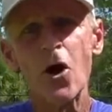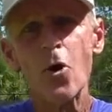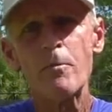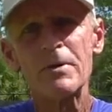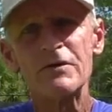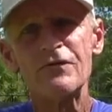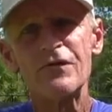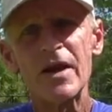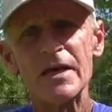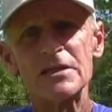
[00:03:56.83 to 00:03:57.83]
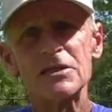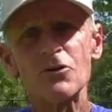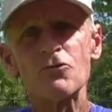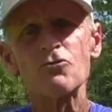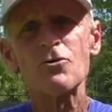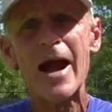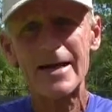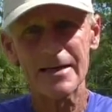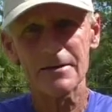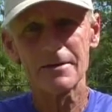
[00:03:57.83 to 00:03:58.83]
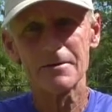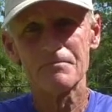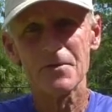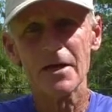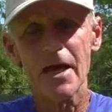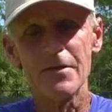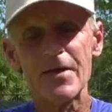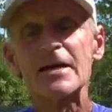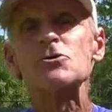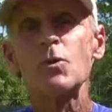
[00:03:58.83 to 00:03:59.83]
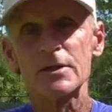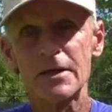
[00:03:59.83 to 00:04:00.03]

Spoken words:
open-faced racket, and that's what